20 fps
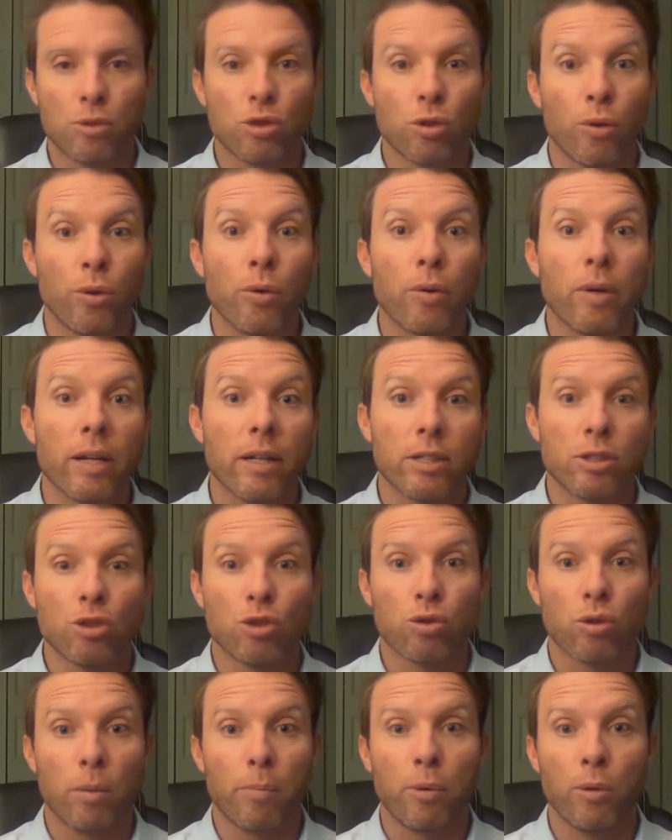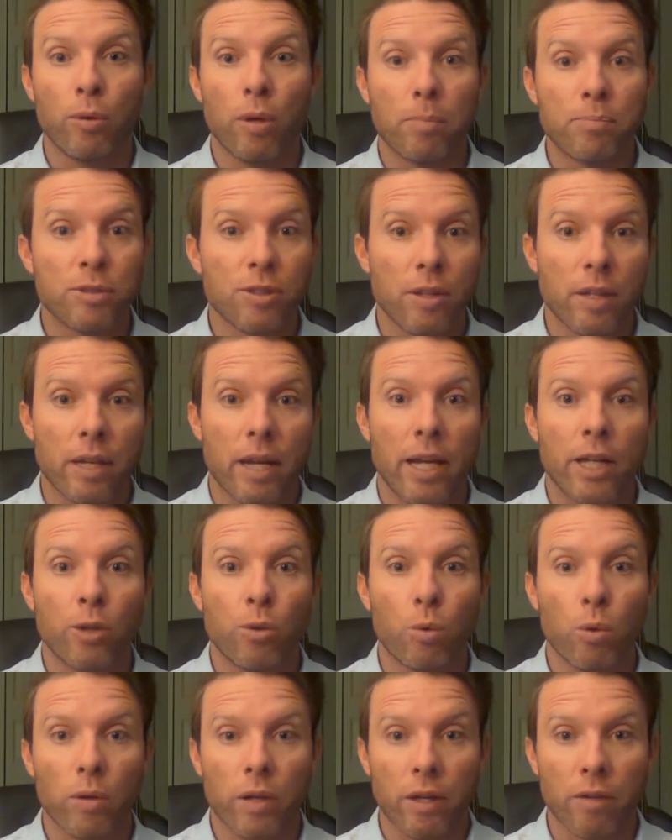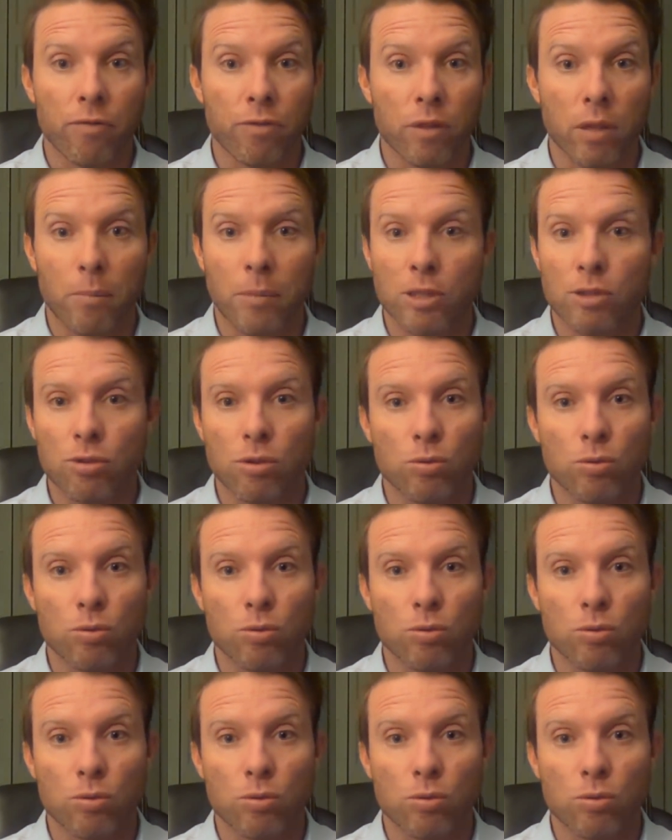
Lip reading: So you can contribute up to the annual gift limit.